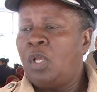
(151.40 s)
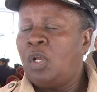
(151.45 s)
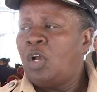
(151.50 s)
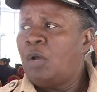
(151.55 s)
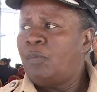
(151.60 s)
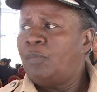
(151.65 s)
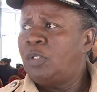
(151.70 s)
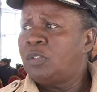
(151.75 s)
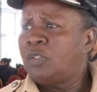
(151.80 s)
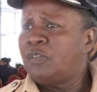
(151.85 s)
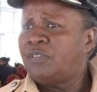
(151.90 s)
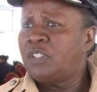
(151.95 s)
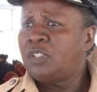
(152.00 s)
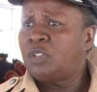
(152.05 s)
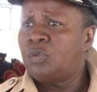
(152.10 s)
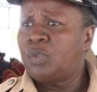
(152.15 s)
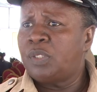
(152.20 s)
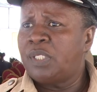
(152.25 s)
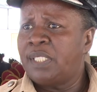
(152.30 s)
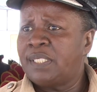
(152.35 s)
Coming out of the
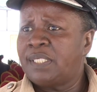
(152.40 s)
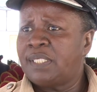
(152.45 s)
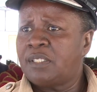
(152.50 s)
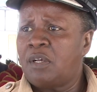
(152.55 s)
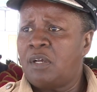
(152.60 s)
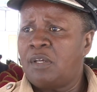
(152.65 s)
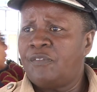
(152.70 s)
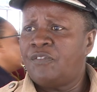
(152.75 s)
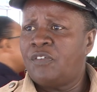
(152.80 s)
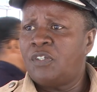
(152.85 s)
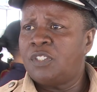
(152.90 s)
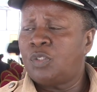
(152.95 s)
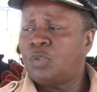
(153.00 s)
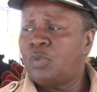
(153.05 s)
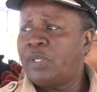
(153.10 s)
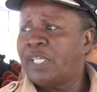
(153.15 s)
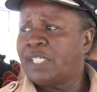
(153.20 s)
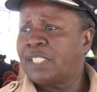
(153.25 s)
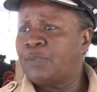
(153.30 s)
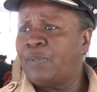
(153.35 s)
two days conference,
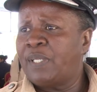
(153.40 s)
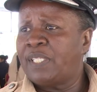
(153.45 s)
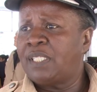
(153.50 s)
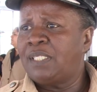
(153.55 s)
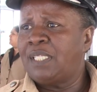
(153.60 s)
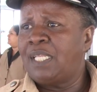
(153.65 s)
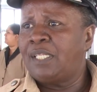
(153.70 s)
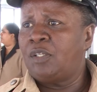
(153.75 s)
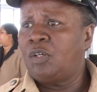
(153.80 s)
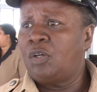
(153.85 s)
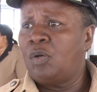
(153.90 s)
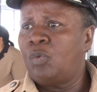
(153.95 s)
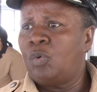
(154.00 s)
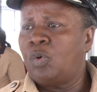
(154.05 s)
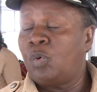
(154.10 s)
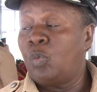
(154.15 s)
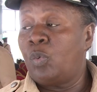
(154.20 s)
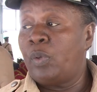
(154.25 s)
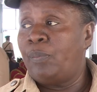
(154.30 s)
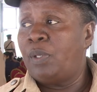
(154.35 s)
we we're expecting that
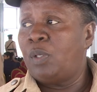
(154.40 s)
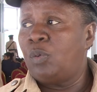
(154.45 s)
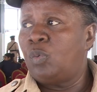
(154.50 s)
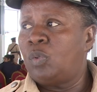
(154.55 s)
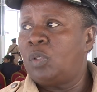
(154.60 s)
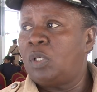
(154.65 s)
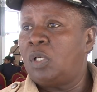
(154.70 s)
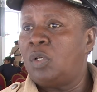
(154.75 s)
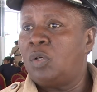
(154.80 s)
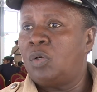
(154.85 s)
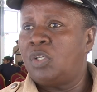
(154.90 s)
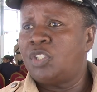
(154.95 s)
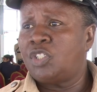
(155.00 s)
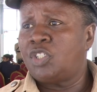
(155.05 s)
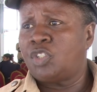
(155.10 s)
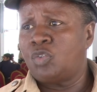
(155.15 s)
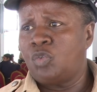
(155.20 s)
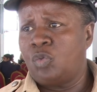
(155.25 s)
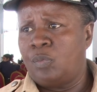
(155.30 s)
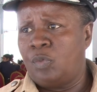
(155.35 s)
our women would learn
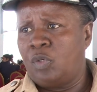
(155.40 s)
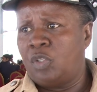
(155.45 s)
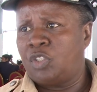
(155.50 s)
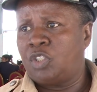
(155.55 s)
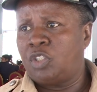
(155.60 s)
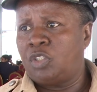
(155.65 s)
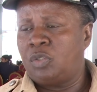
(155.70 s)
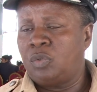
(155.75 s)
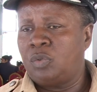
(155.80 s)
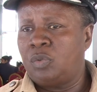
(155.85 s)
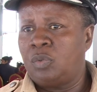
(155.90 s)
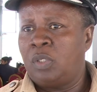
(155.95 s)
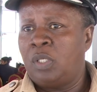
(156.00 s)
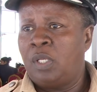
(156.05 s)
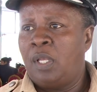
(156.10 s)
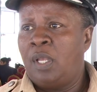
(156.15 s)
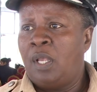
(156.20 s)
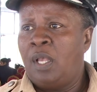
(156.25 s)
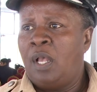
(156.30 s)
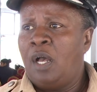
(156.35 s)
so much. You know,
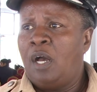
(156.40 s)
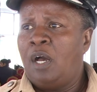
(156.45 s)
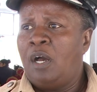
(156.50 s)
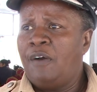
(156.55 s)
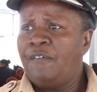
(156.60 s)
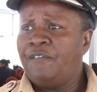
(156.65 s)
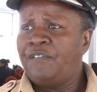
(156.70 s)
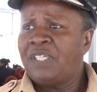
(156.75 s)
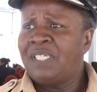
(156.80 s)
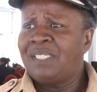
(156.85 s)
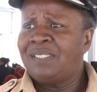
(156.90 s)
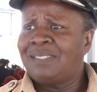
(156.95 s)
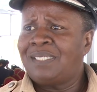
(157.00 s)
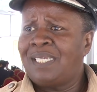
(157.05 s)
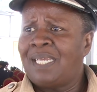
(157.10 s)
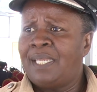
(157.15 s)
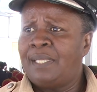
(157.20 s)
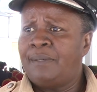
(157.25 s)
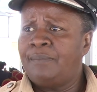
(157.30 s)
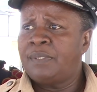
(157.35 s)

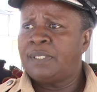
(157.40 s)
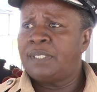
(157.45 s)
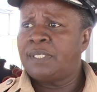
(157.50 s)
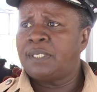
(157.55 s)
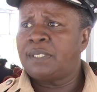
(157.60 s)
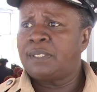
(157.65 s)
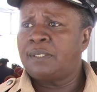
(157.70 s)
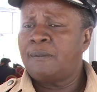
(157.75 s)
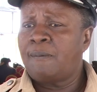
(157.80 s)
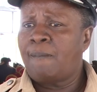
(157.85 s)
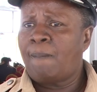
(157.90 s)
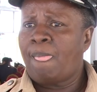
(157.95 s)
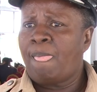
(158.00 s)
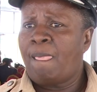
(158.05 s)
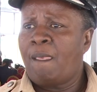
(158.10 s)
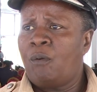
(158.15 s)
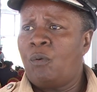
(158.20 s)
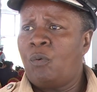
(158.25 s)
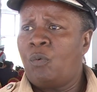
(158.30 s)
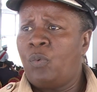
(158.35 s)
oftentimes
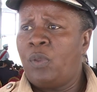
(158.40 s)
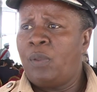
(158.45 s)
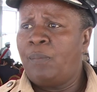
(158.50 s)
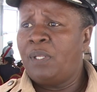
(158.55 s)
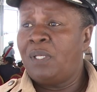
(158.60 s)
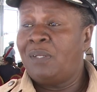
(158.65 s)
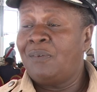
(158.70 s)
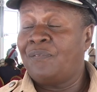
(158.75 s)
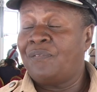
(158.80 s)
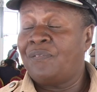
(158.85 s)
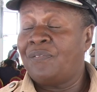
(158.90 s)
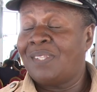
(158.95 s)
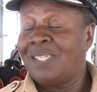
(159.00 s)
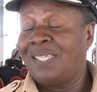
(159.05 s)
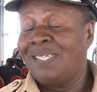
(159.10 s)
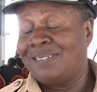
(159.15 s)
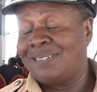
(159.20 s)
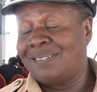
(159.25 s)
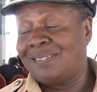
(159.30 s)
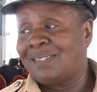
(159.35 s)
women of
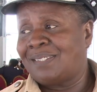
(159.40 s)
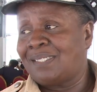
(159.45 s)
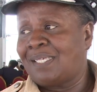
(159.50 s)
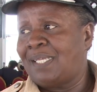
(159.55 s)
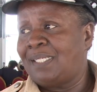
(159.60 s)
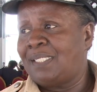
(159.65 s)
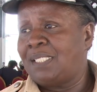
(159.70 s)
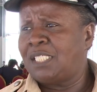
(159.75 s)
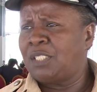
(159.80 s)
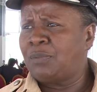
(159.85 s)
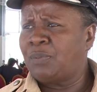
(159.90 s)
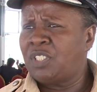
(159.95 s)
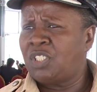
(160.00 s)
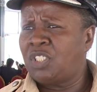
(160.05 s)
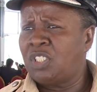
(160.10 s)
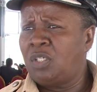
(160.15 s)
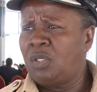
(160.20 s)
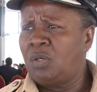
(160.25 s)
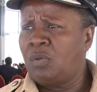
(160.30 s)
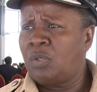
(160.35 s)
in society,
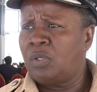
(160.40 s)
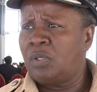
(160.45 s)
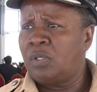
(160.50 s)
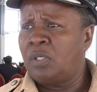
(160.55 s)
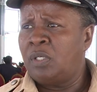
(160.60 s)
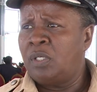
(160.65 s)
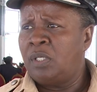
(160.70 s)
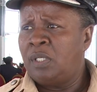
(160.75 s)
especially our